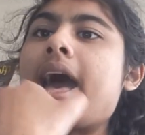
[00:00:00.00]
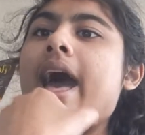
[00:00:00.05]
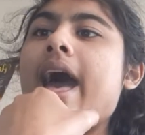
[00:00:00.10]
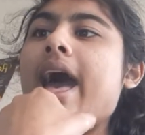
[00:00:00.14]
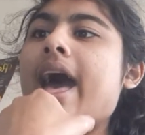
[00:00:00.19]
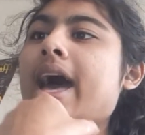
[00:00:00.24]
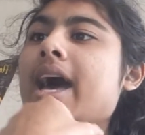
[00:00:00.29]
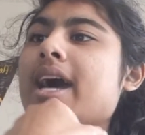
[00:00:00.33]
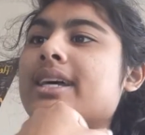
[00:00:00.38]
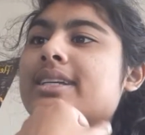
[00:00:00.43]

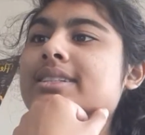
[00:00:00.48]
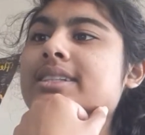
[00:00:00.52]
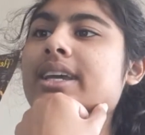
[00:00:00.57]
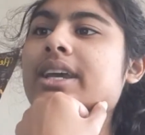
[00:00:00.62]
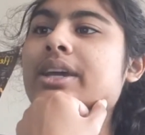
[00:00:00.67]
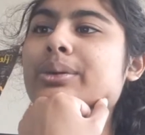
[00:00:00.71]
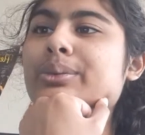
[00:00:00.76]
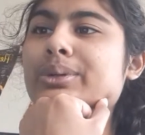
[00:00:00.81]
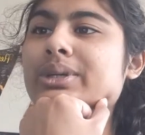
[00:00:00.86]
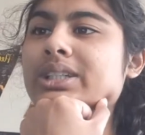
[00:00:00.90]
has
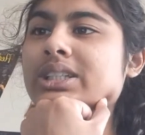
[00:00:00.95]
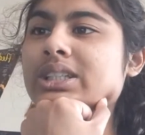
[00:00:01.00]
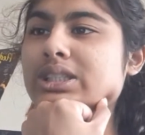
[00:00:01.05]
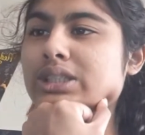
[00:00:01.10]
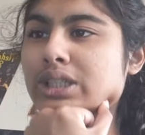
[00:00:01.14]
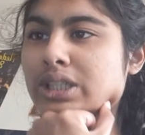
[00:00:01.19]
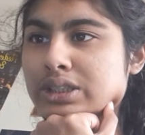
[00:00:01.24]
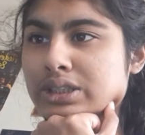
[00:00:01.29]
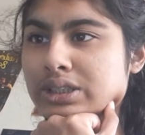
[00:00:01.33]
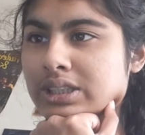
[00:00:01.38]
a really
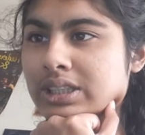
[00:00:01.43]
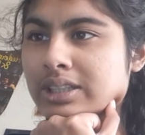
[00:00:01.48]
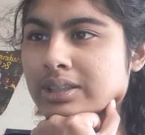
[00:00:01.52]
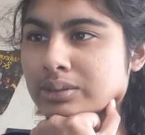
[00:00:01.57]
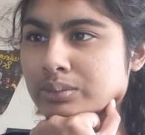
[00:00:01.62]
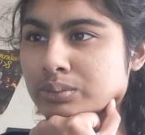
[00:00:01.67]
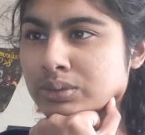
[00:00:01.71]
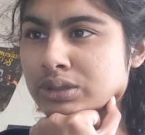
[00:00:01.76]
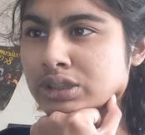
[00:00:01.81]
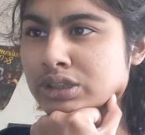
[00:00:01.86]
dark
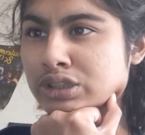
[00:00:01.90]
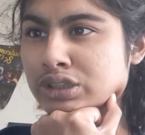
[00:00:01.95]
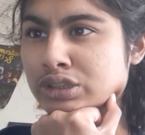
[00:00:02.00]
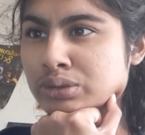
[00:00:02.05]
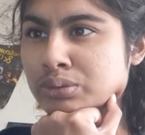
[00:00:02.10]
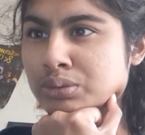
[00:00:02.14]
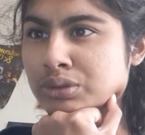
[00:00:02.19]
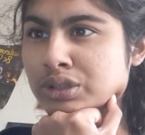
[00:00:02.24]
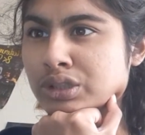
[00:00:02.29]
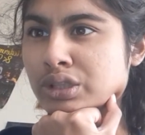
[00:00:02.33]
side, one
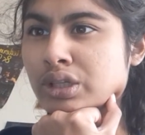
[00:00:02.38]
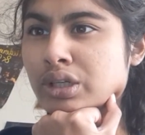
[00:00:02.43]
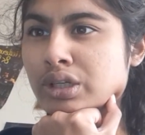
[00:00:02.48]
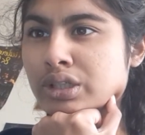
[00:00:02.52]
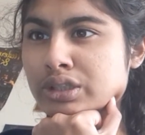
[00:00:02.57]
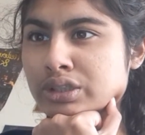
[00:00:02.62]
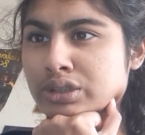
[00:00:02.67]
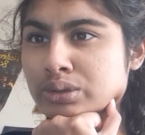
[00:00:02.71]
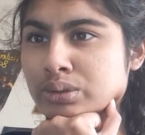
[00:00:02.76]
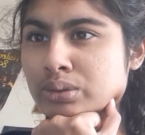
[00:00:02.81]
you
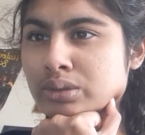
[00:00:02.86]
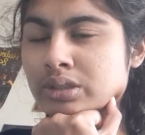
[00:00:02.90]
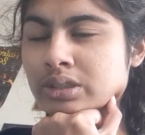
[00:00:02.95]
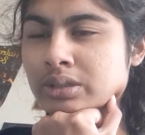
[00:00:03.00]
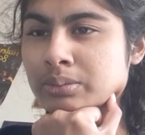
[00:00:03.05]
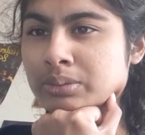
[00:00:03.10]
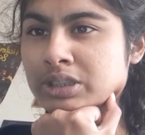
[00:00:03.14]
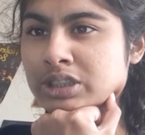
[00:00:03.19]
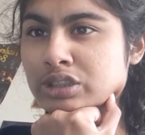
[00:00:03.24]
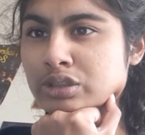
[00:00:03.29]
saw and
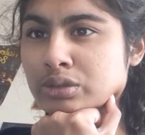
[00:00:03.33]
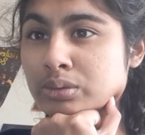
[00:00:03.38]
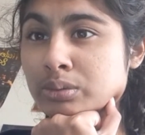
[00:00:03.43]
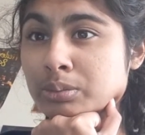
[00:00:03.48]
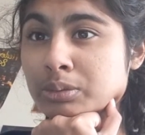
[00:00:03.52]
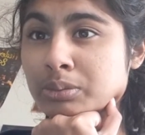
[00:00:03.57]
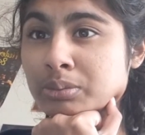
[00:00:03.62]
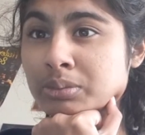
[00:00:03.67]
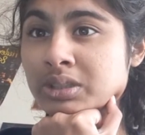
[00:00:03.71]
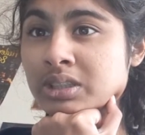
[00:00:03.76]
totally missed.
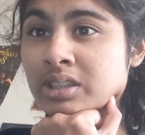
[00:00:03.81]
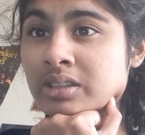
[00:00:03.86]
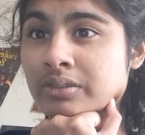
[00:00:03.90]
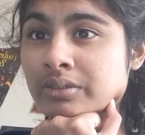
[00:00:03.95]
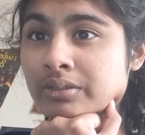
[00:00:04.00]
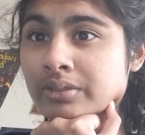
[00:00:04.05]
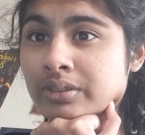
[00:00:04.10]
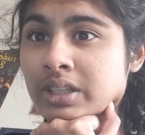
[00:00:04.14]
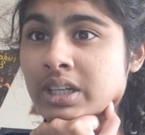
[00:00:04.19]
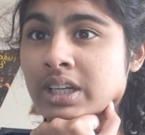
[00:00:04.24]
Remember
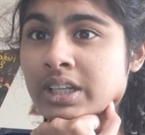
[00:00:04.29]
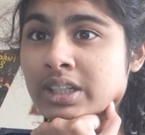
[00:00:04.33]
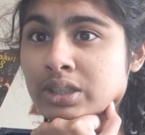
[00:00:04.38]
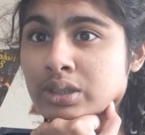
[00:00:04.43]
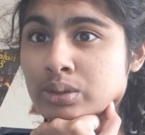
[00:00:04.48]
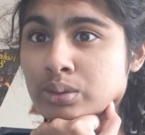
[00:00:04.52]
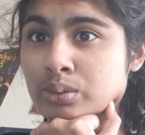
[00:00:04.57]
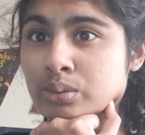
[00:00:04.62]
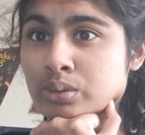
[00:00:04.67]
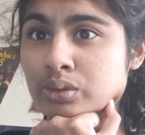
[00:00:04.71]
that fly
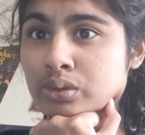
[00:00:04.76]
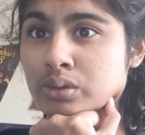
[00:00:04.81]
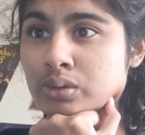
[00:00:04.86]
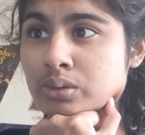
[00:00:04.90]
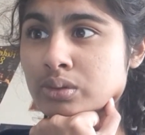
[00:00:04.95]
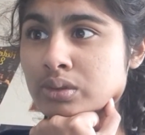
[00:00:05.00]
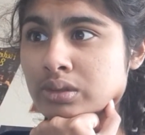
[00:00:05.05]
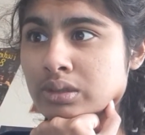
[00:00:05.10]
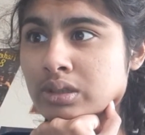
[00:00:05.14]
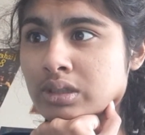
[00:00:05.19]
Kuzco
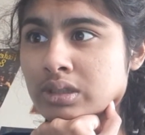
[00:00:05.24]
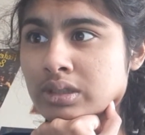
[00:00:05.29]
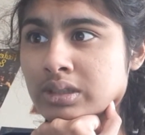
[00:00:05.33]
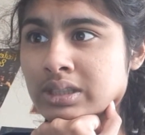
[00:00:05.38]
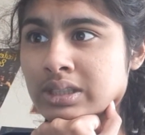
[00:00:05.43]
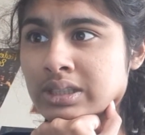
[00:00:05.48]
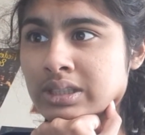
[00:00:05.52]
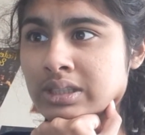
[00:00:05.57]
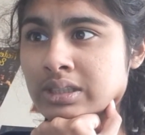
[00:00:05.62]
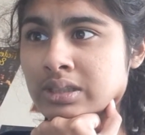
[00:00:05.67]
saw
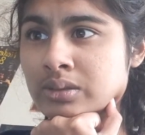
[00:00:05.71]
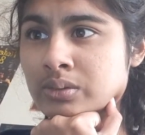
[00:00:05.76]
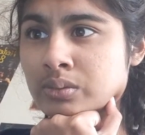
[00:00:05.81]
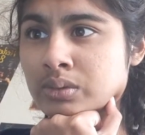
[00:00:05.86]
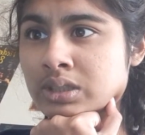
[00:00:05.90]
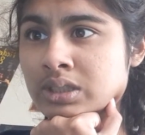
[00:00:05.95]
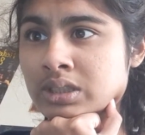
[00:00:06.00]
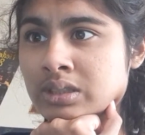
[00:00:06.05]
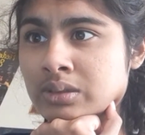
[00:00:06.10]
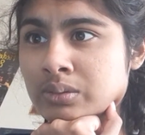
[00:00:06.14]
get eaten
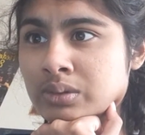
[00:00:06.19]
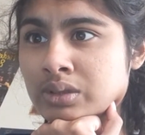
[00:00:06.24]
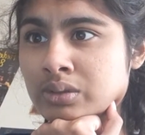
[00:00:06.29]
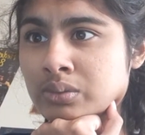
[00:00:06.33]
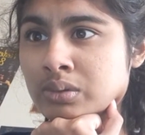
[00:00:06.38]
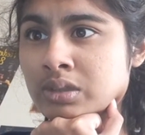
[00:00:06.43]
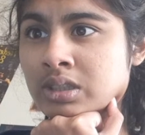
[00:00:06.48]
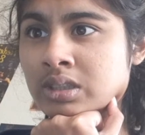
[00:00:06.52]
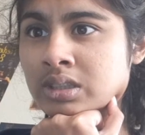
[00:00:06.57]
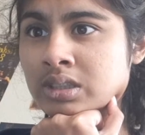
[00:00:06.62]
while he was
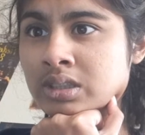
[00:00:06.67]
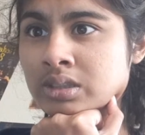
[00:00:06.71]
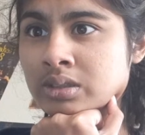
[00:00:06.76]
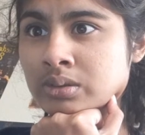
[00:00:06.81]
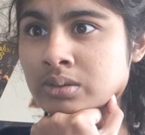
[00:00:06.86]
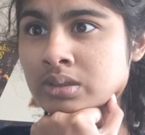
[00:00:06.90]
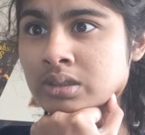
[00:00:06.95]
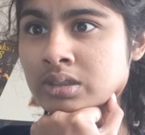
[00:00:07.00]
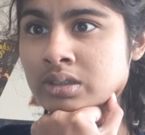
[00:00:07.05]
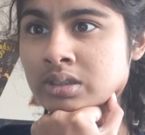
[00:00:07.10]
walking
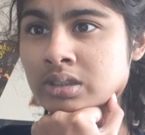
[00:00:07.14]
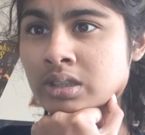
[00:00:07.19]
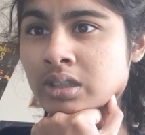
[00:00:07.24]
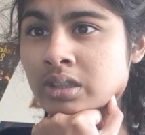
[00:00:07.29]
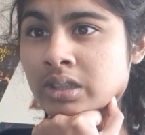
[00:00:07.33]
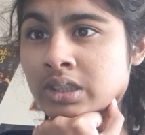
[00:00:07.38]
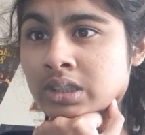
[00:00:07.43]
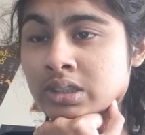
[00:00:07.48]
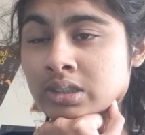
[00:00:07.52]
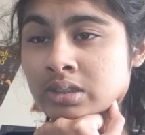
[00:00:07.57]
through the
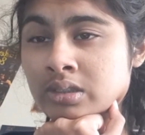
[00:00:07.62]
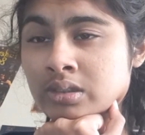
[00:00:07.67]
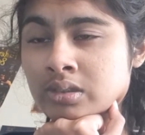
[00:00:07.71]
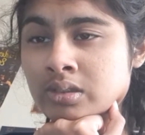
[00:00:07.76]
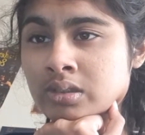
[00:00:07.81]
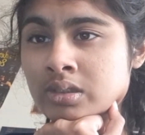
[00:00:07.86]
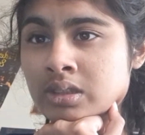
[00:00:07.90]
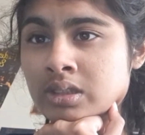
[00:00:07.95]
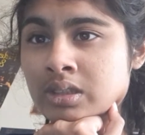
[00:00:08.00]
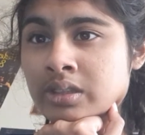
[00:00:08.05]
scary
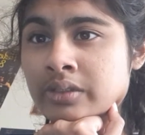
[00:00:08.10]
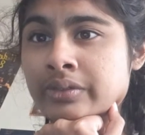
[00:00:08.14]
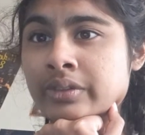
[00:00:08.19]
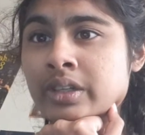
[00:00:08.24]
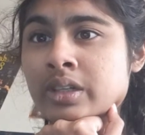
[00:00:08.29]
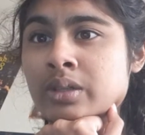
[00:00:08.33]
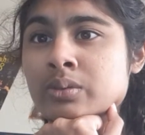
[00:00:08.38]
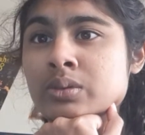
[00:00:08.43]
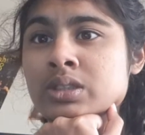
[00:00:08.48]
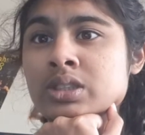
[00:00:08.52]
jungle? That
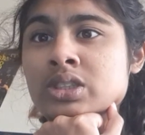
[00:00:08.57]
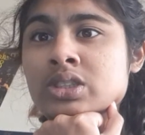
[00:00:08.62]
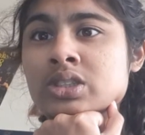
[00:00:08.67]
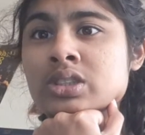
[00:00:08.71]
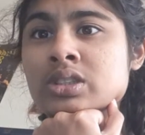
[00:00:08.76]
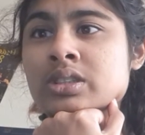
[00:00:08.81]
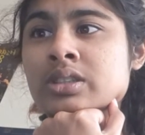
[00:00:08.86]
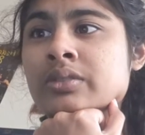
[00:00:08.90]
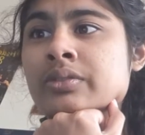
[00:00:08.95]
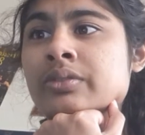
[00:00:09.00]
fly wasn't
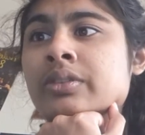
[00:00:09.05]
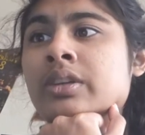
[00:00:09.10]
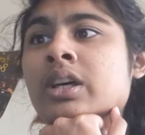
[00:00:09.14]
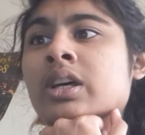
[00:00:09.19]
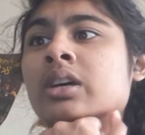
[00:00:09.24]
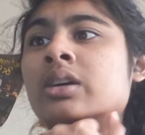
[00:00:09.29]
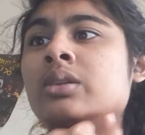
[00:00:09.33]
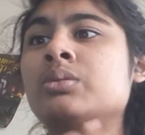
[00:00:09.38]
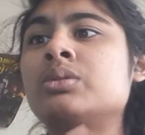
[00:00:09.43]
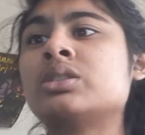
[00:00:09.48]
just a
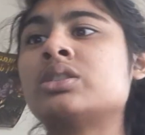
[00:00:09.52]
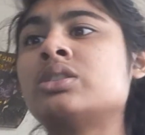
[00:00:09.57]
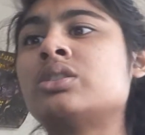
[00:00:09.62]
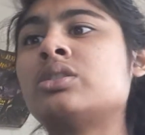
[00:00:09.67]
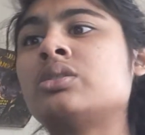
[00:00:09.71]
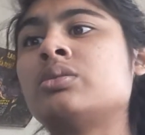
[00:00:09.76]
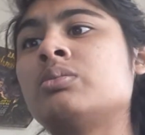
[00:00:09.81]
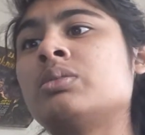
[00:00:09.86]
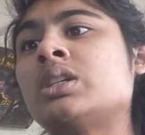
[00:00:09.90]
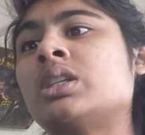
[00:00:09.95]
fly, it was a
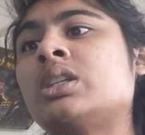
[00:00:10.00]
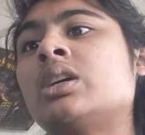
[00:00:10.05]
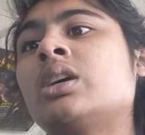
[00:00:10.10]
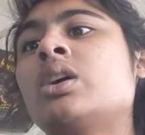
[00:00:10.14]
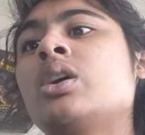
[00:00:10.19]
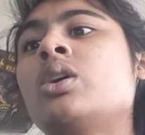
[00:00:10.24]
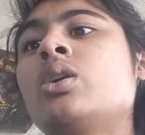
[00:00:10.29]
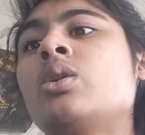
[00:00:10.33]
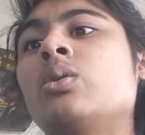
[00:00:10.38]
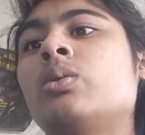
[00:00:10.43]
human
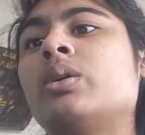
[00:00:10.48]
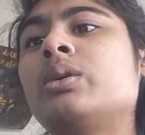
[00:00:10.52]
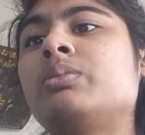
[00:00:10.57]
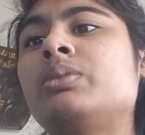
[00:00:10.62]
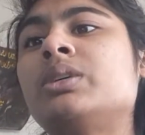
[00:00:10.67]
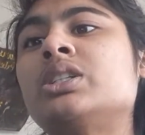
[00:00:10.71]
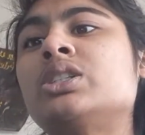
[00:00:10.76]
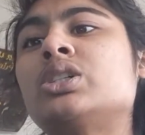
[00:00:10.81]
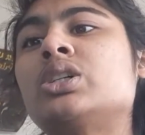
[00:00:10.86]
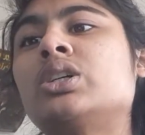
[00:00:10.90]
who had
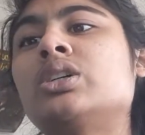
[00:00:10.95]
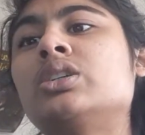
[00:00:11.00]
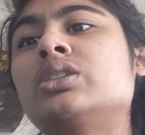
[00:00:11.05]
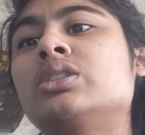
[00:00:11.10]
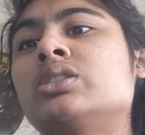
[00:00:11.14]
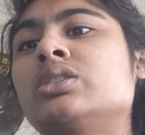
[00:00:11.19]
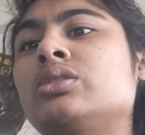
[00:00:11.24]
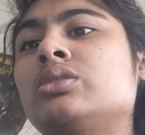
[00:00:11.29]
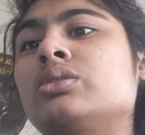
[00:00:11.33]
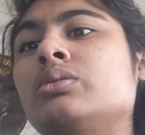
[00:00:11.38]
been
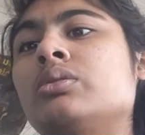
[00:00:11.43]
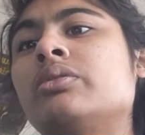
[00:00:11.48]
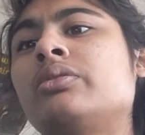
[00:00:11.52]
turned into a